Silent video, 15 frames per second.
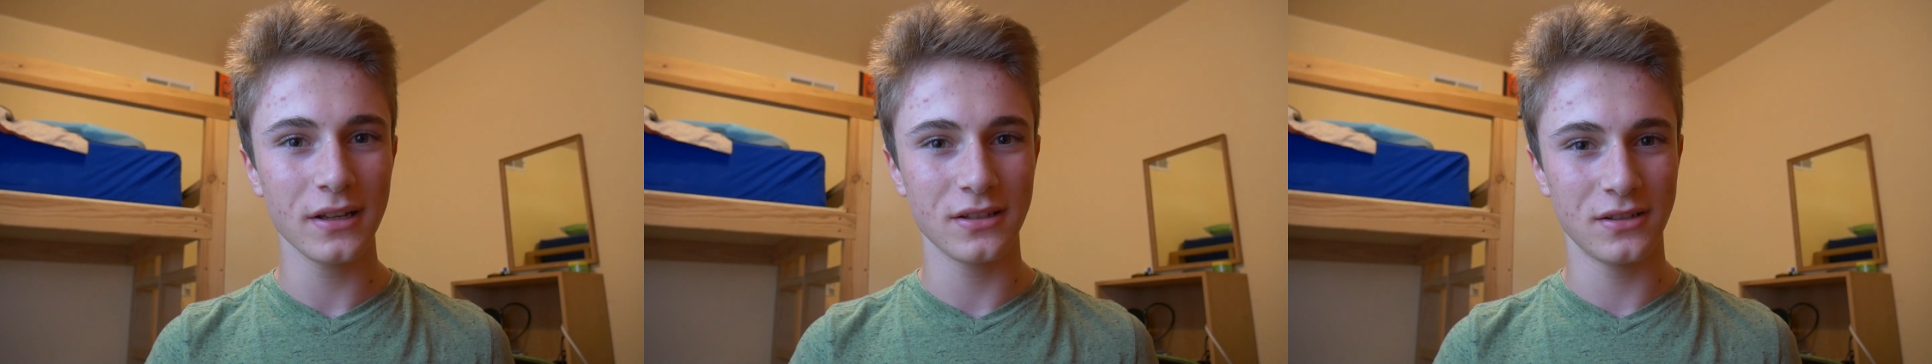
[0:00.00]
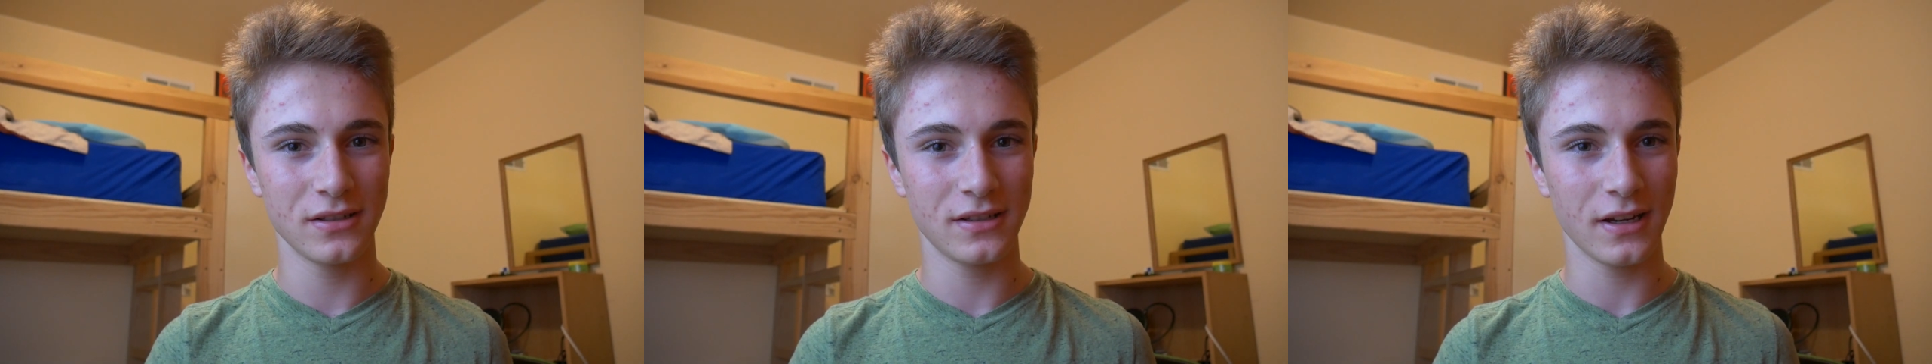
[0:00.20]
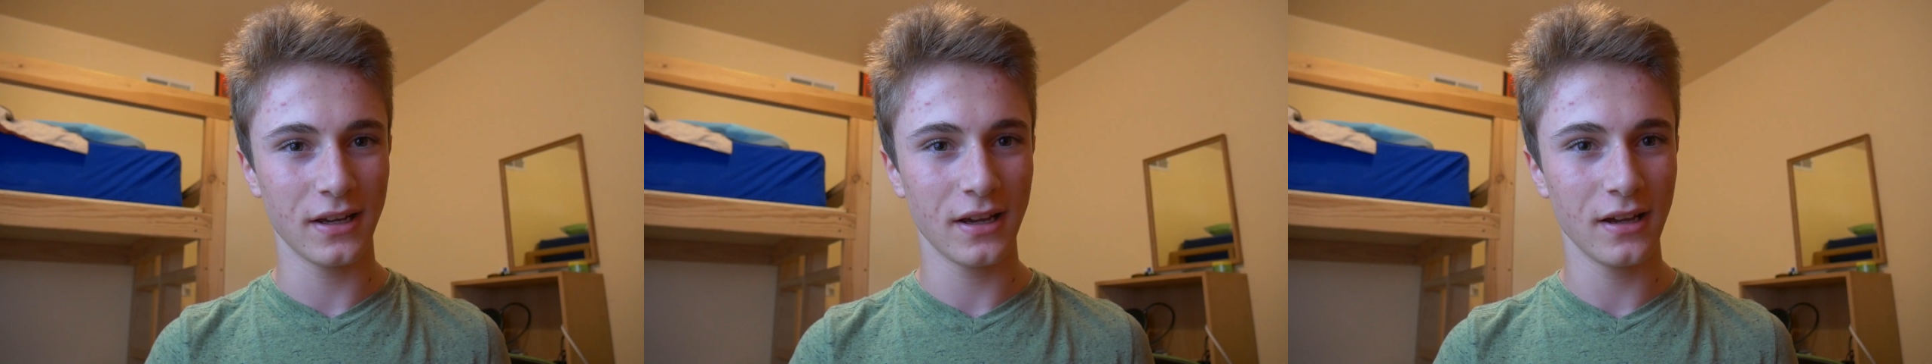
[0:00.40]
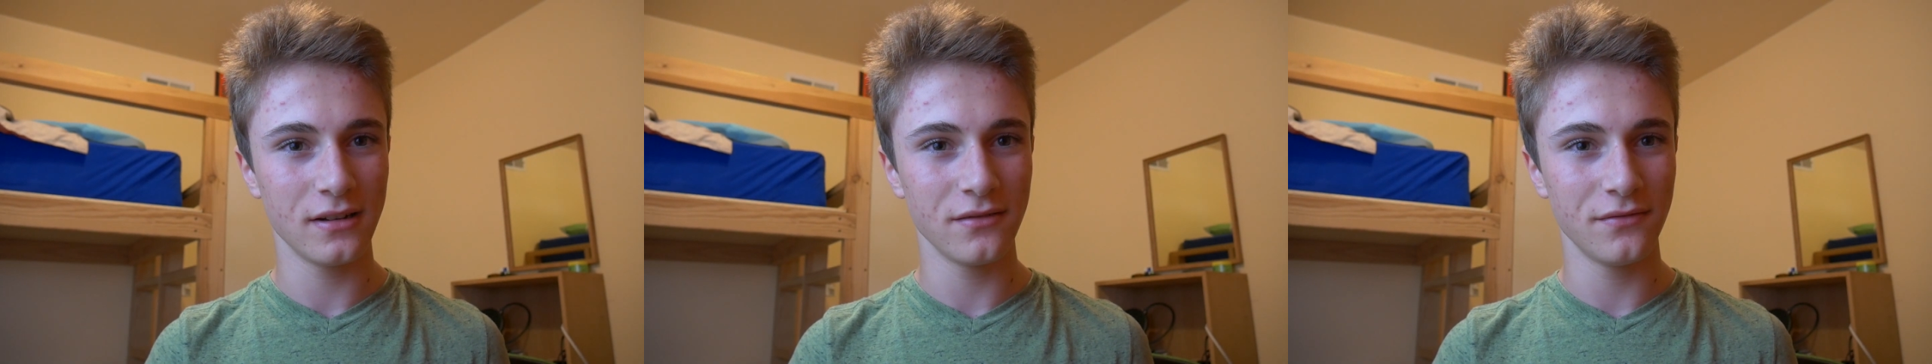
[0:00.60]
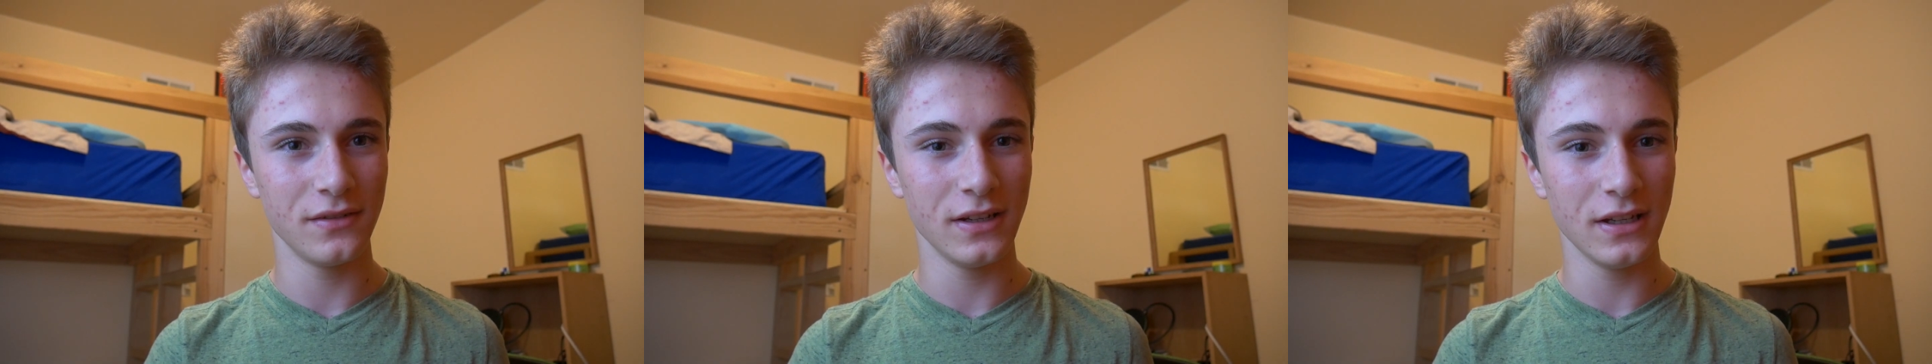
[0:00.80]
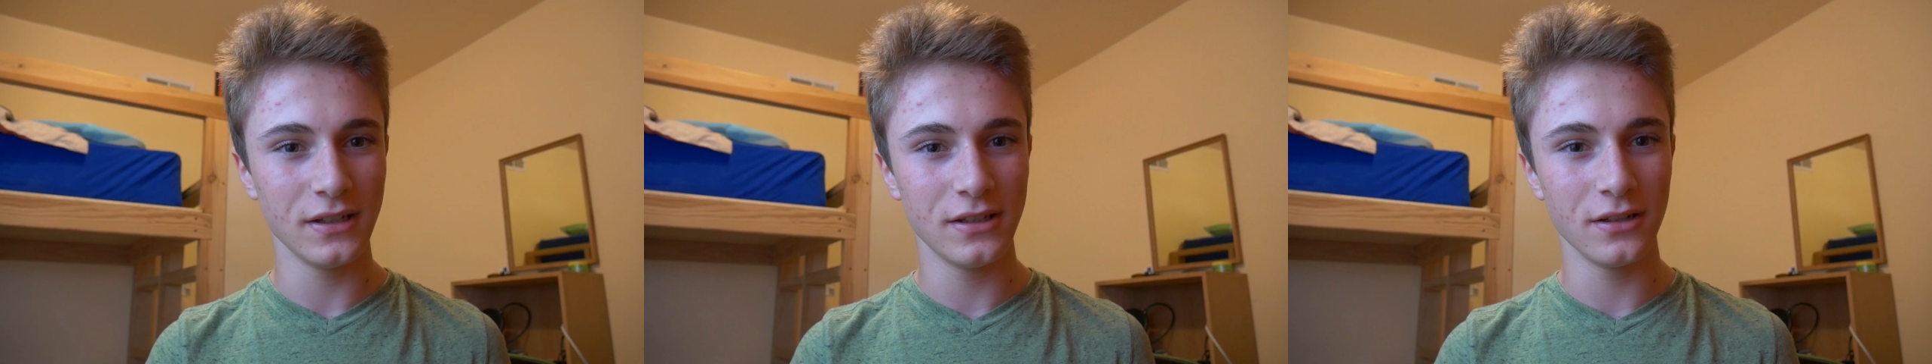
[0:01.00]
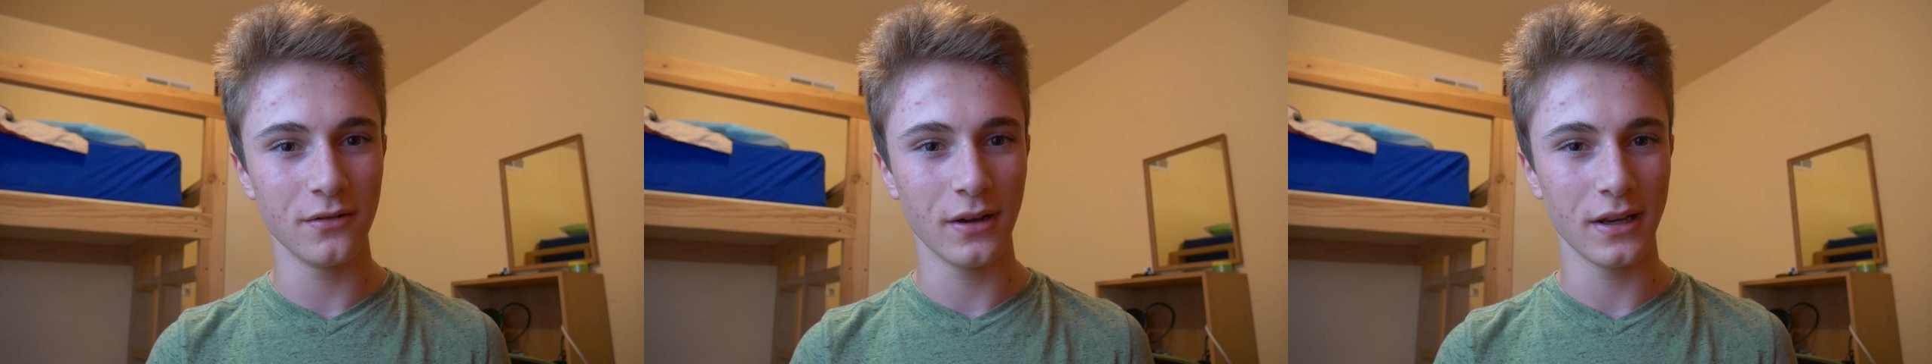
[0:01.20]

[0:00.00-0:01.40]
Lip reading: it's just I kind of need to,